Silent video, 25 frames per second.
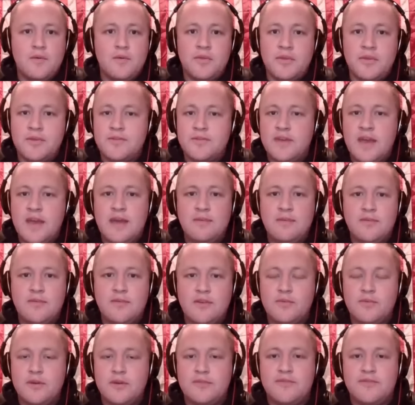this game
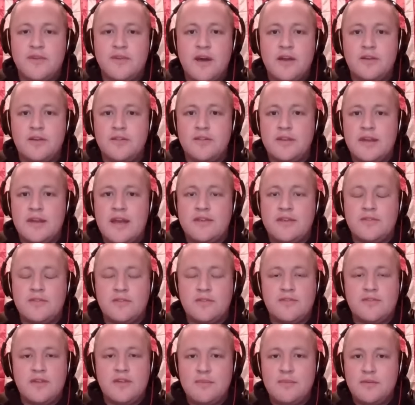just went final, the
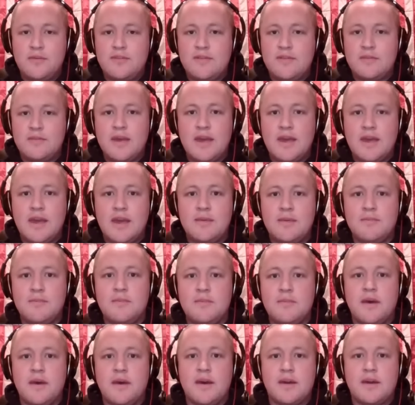national championship
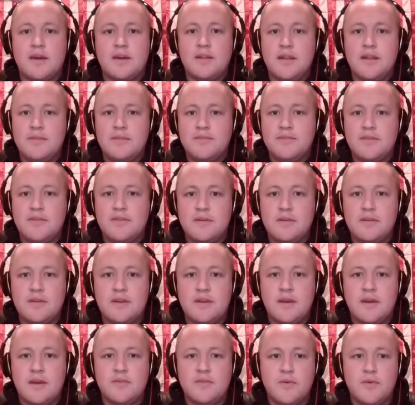game. Clemson
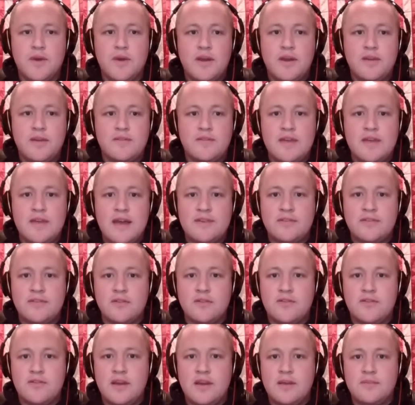comes away as national
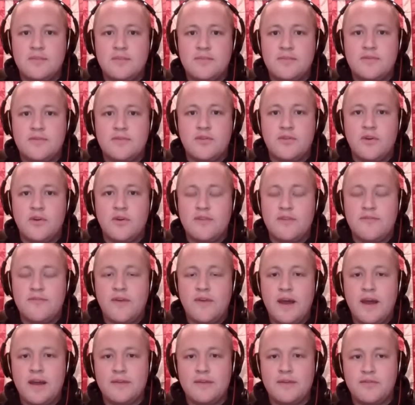champs
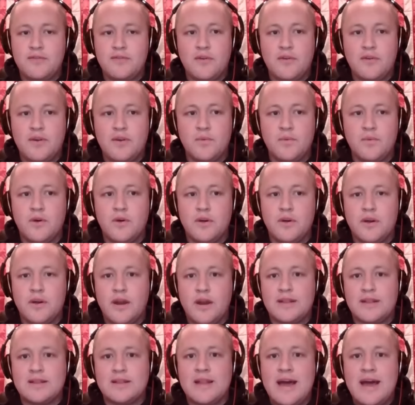35-31
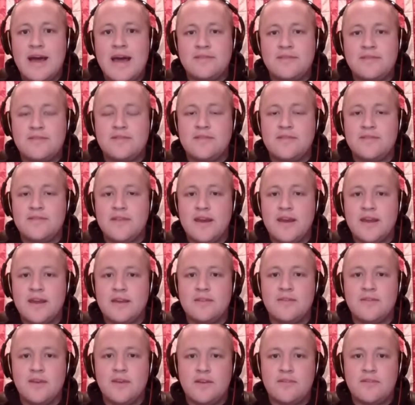on a
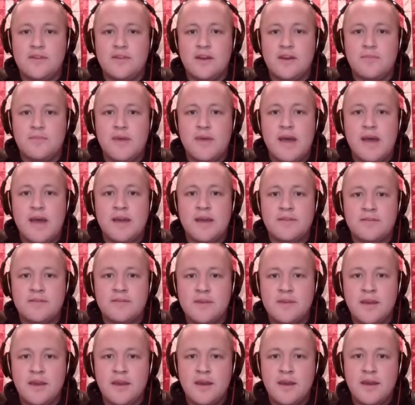last-second touchdown
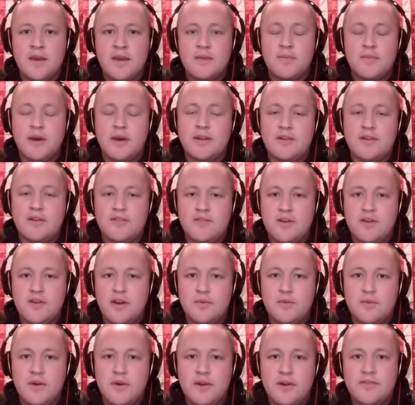pass by
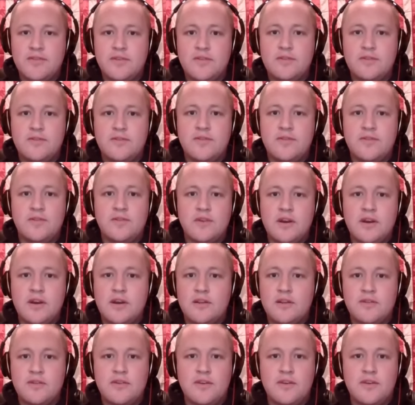Deshaun Watson to none
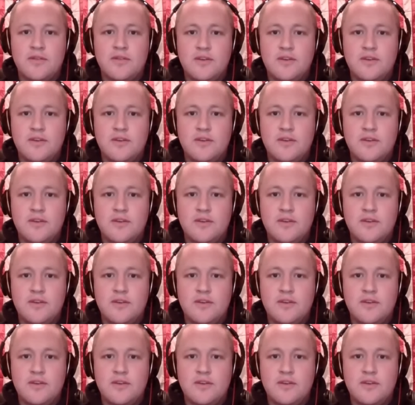other than the